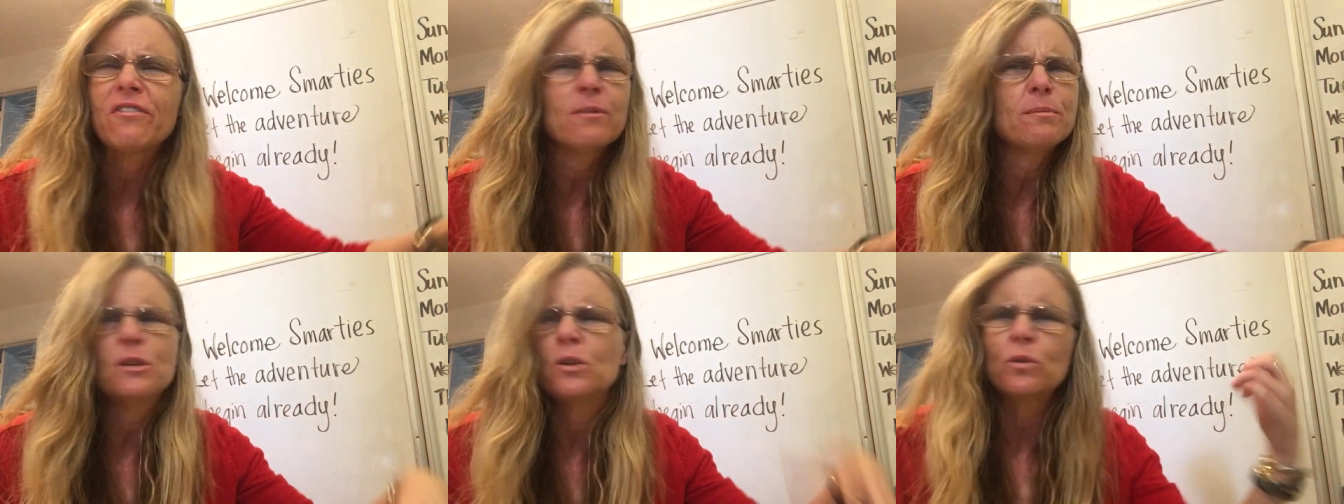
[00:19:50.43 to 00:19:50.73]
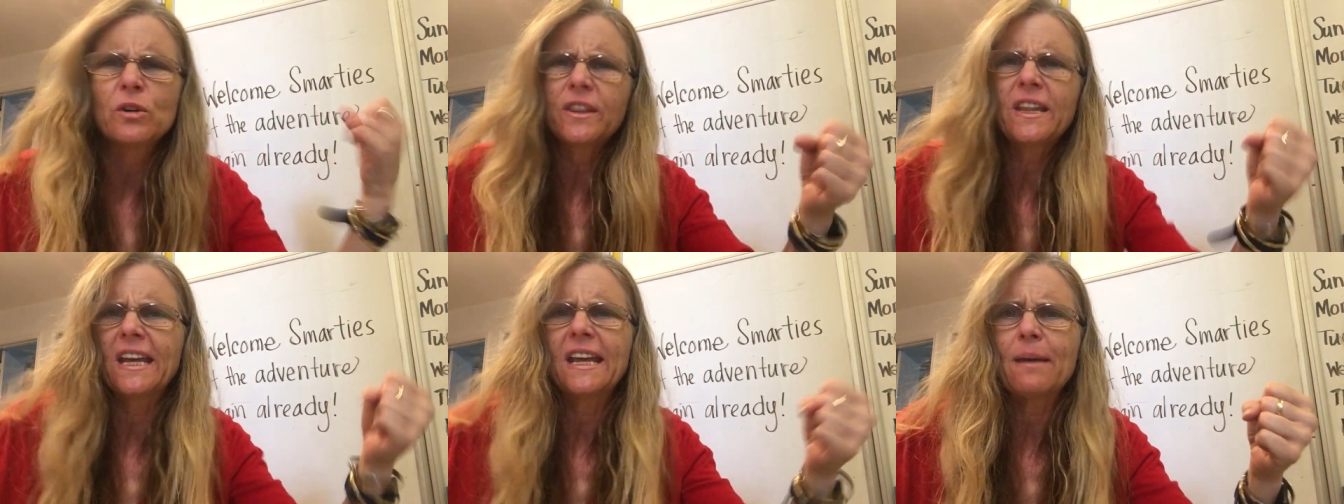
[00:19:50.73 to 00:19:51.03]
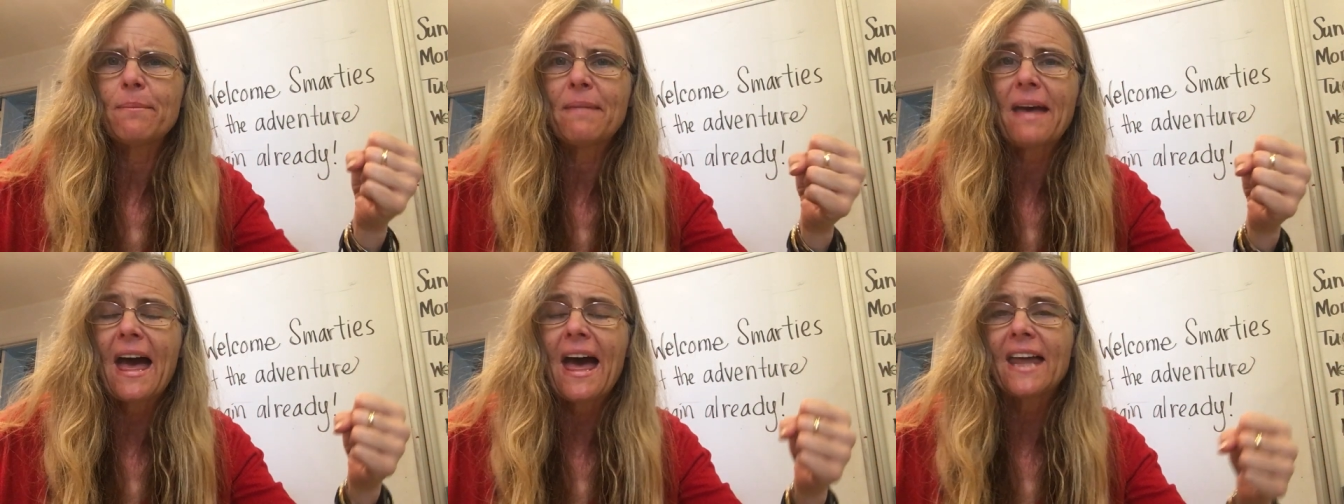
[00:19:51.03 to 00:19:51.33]
from you or they
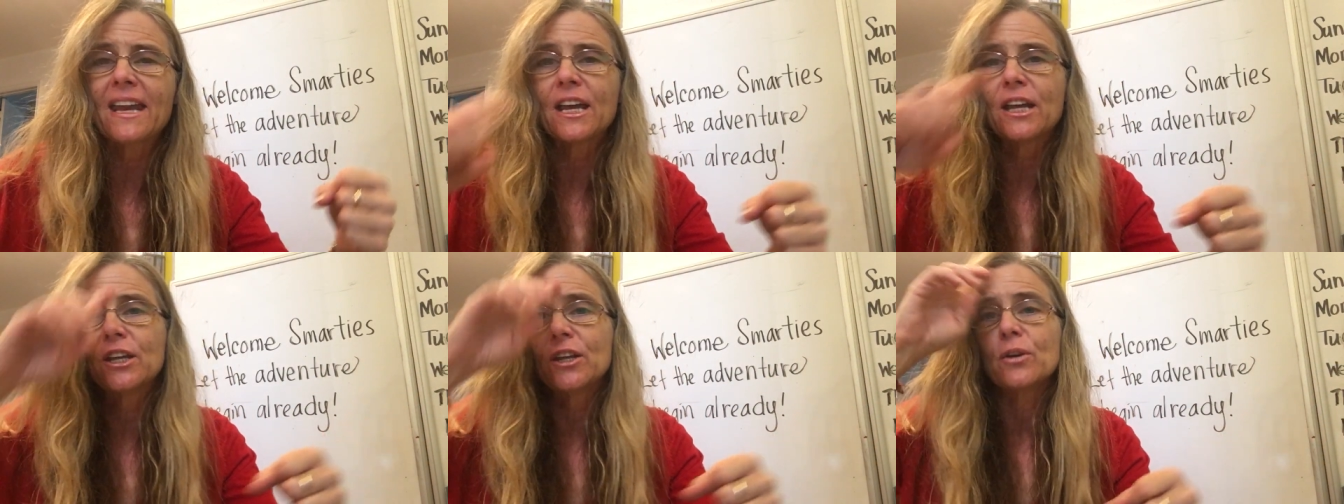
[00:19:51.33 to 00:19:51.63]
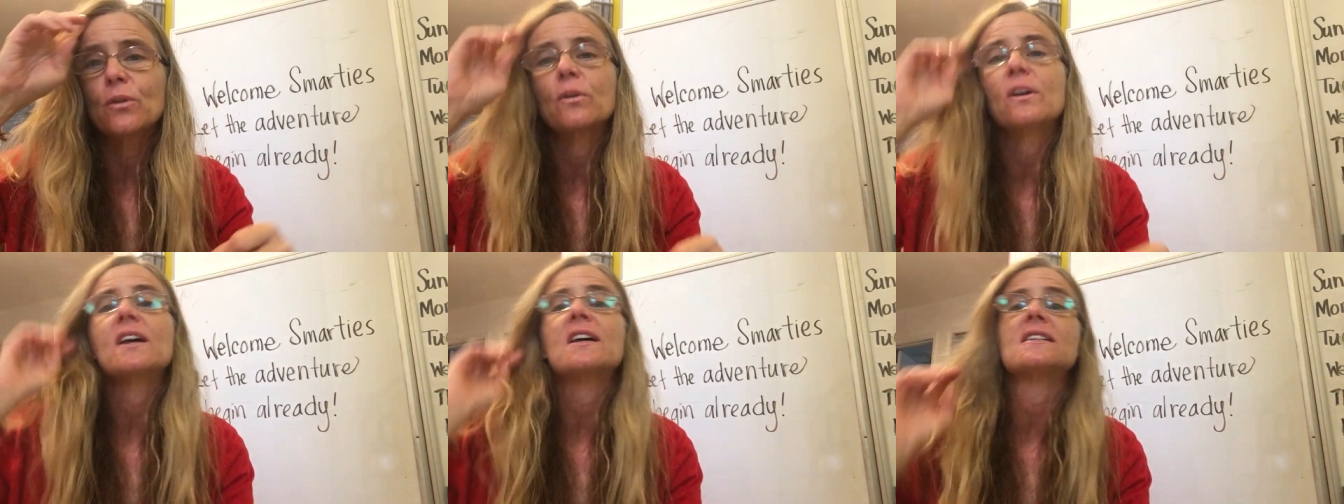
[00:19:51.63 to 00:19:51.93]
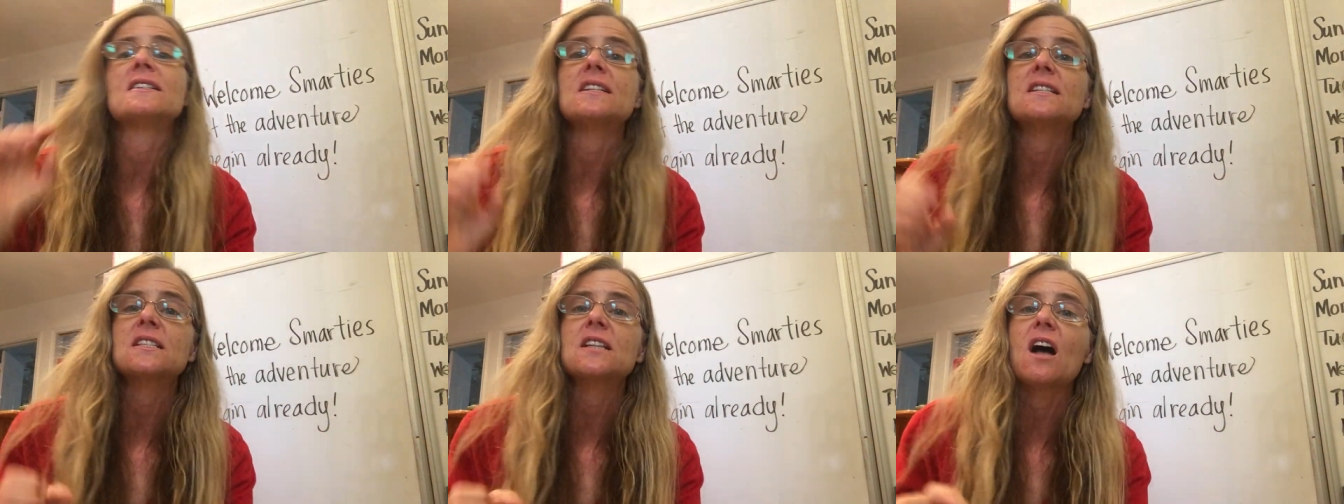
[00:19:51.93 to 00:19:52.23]
get mad at you
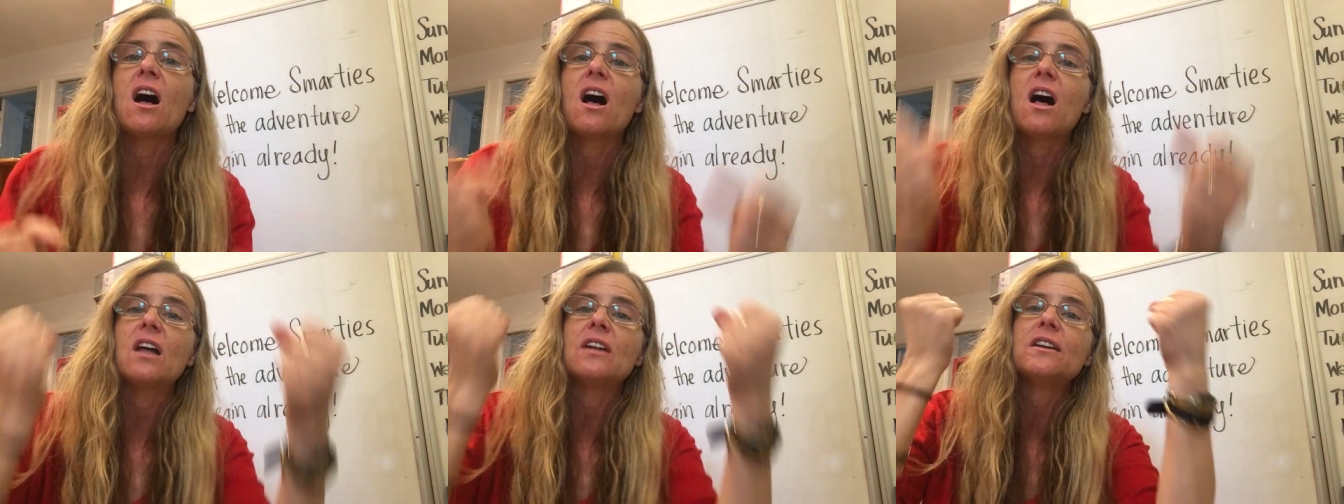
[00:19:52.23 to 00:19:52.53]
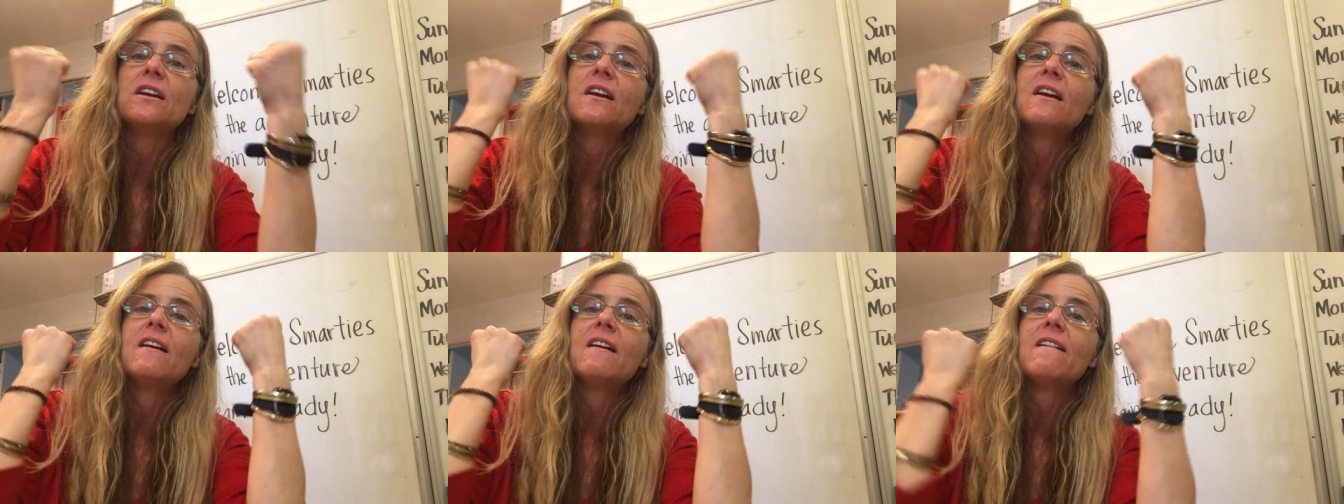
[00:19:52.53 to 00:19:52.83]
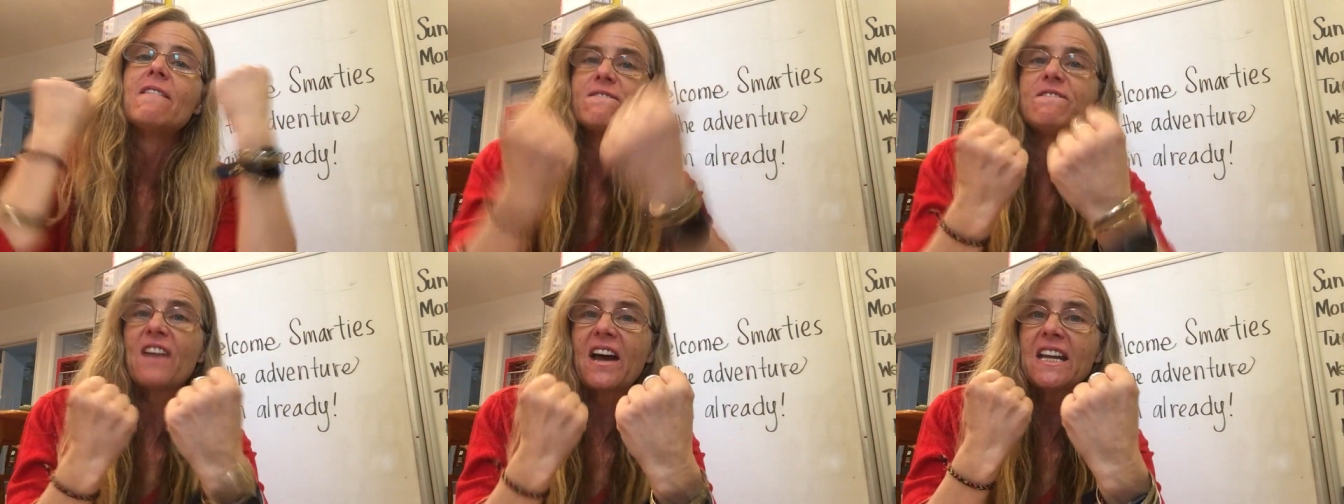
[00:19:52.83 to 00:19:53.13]
because it's called
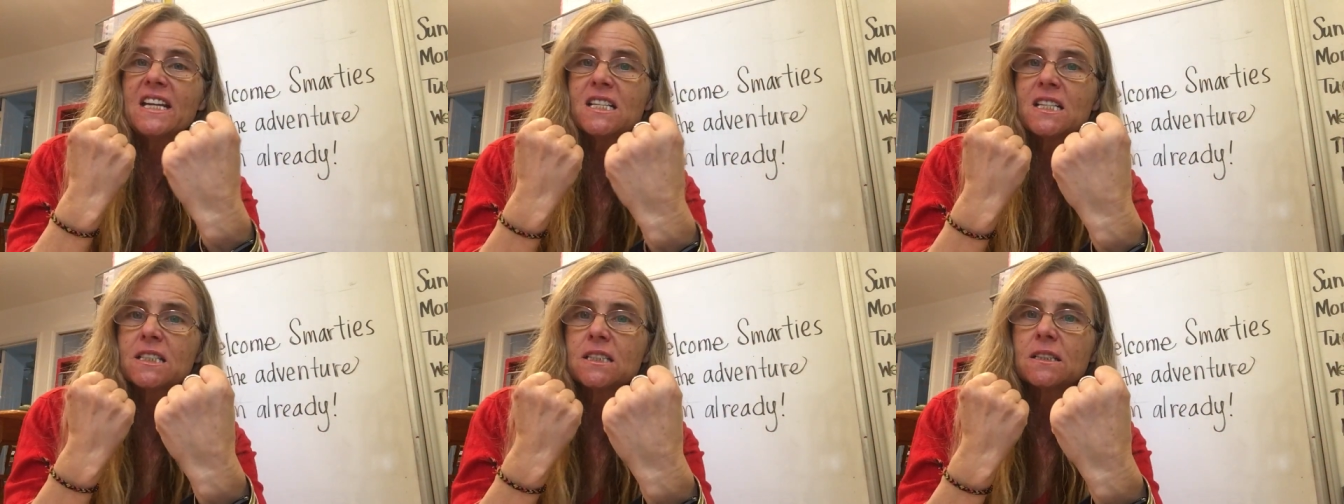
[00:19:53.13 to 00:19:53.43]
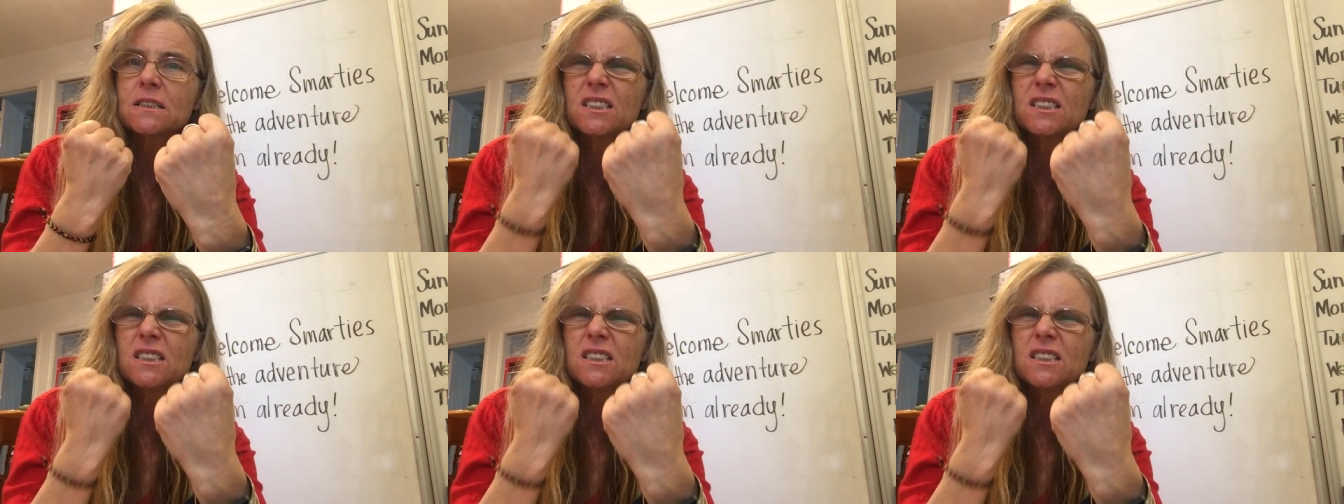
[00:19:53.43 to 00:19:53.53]
fight,